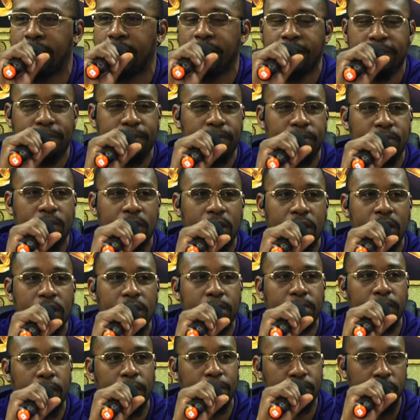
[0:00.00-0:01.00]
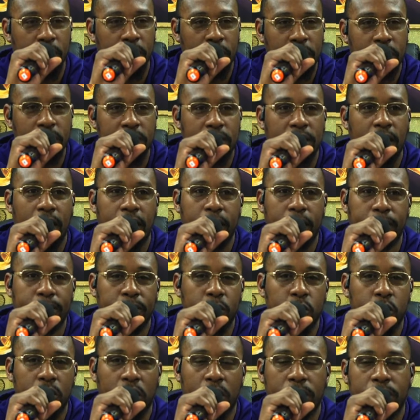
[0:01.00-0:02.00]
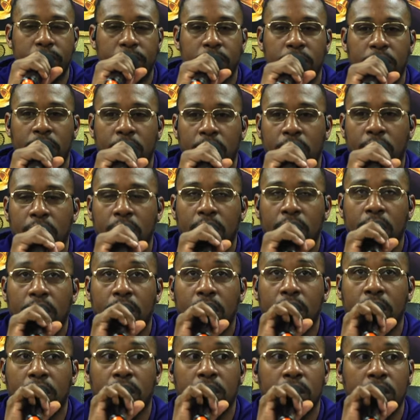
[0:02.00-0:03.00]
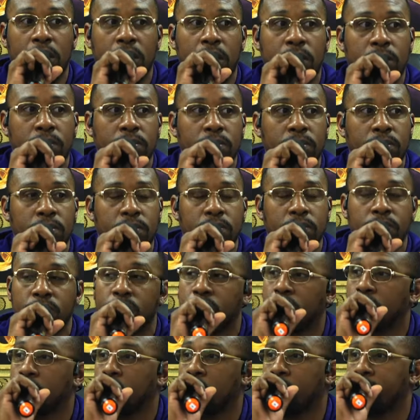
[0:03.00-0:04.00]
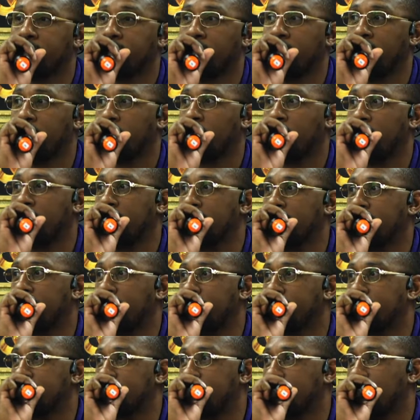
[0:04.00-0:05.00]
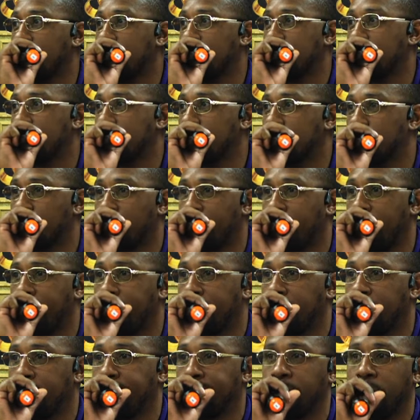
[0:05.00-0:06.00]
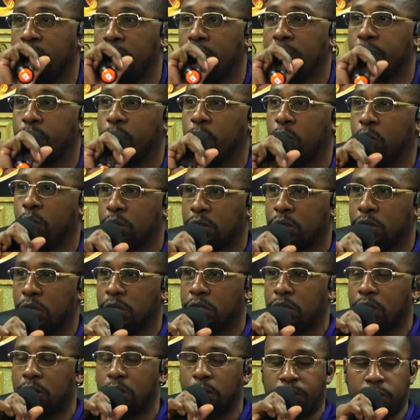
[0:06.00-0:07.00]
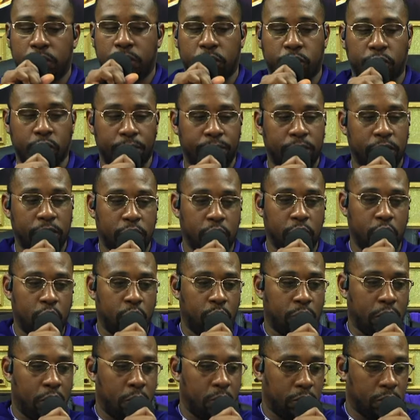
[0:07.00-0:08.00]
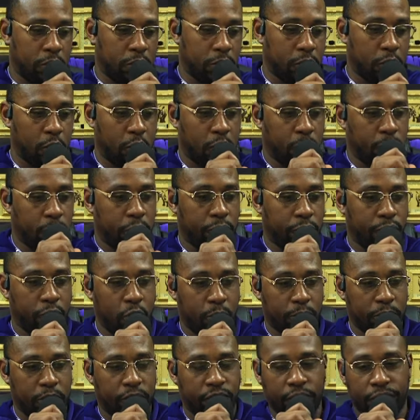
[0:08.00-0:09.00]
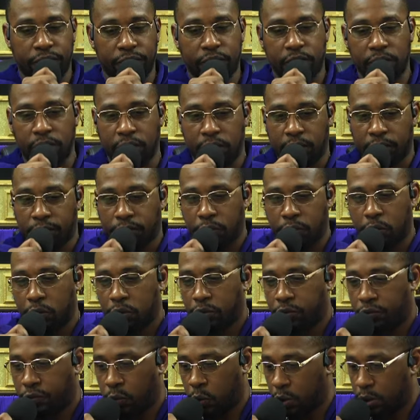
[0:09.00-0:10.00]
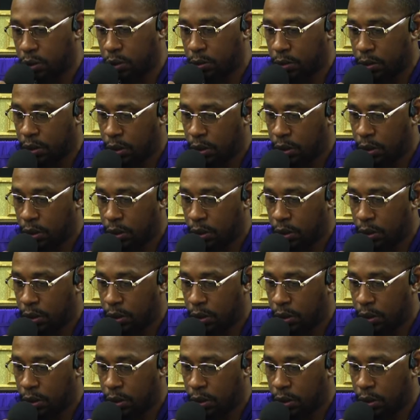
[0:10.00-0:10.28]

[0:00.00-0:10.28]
right? But brothers got to boot up. Um, with a bread and wine. I'm kind of just rambling. But we're going to touch a couple of scriptures. You know what I want to start with, Romans fifteen and verse four.